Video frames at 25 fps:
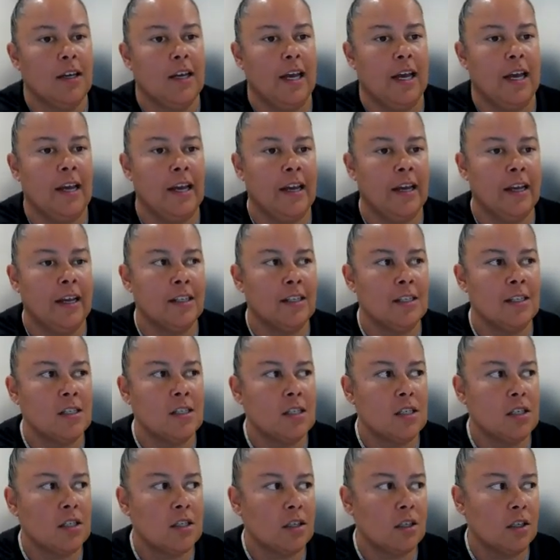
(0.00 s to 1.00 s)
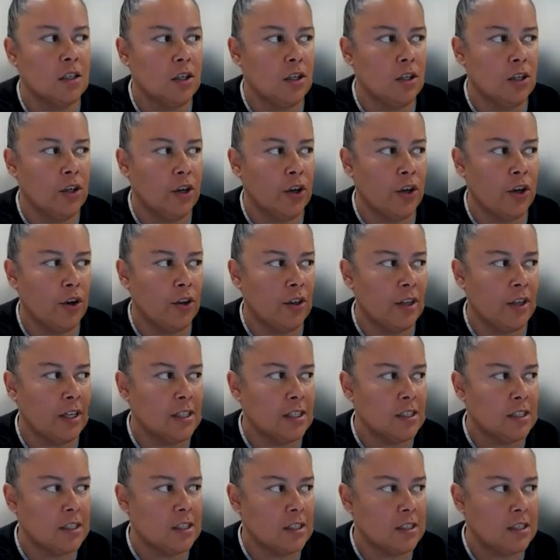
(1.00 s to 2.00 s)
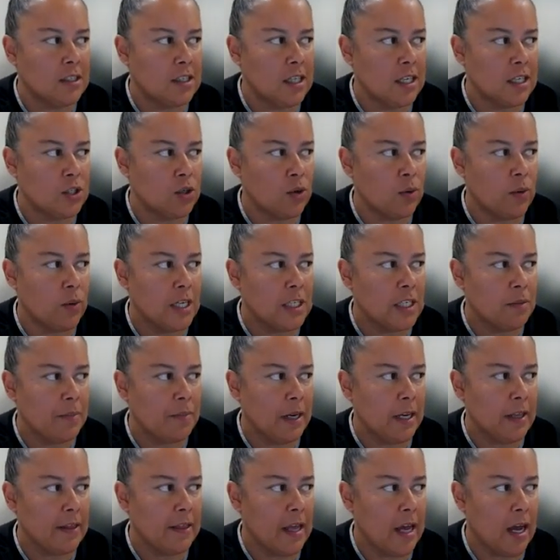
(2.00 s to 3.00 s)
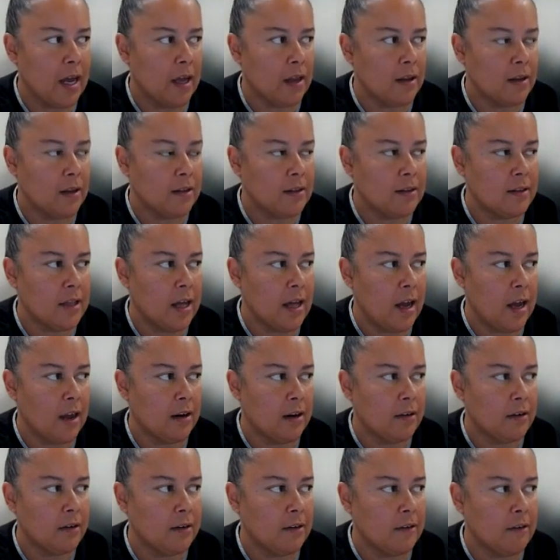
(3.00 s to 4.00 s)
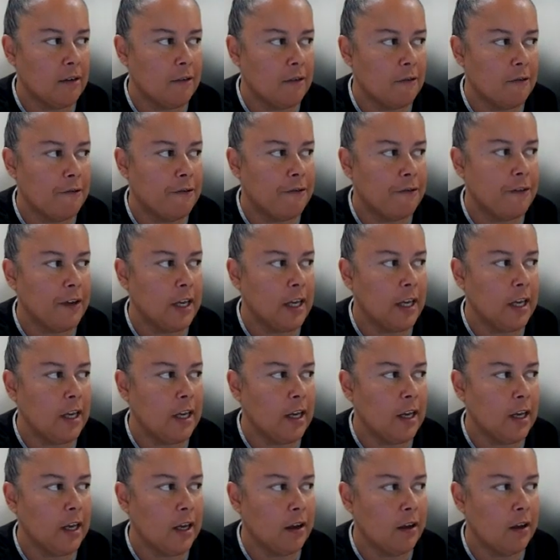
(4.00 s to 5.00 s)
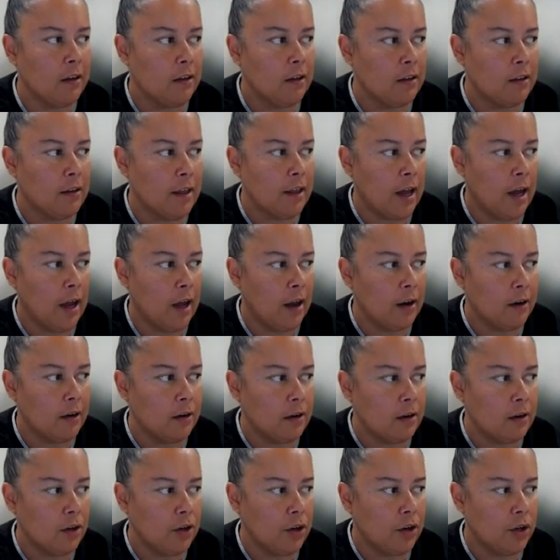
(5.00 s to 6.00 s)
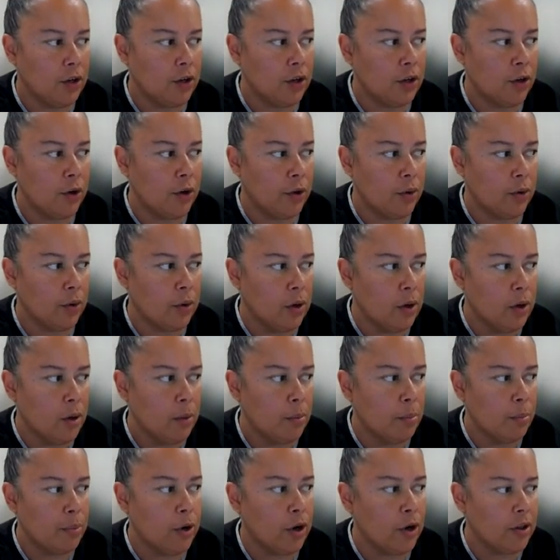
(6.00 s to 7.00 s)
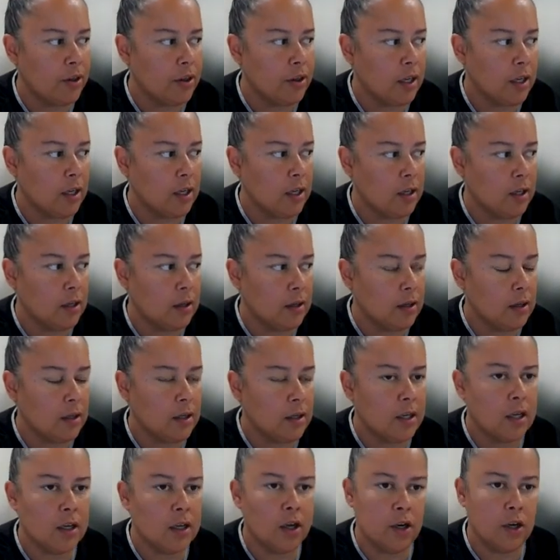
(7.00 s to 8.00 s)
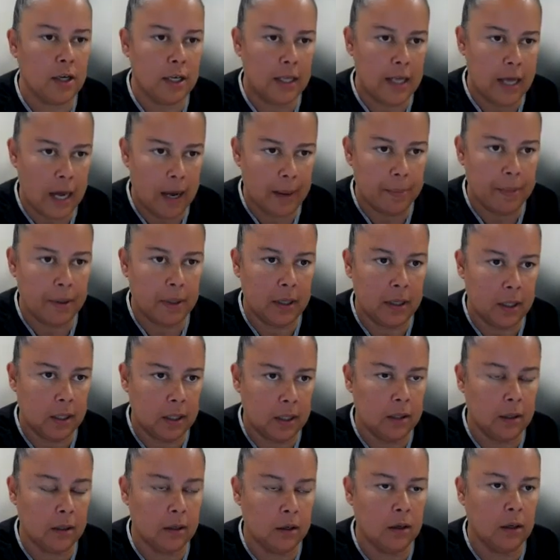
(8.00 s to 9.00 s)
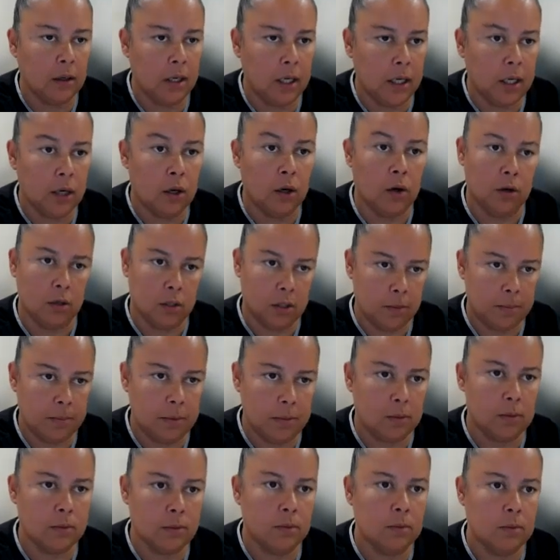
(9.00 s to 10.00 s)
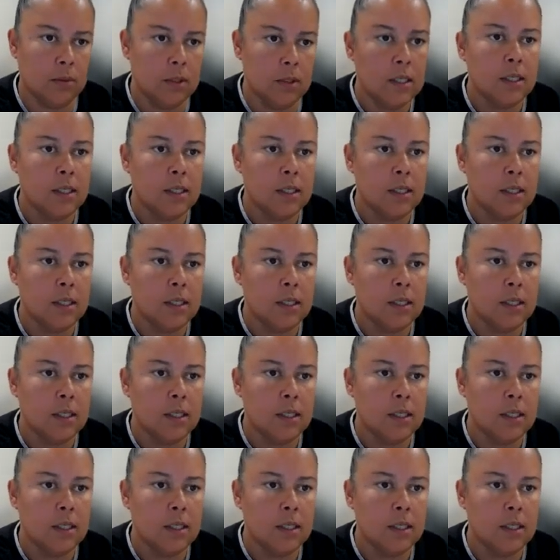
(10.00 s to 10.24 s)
And you know, there's always been that fear that, you know, birthing can only happen in a hospital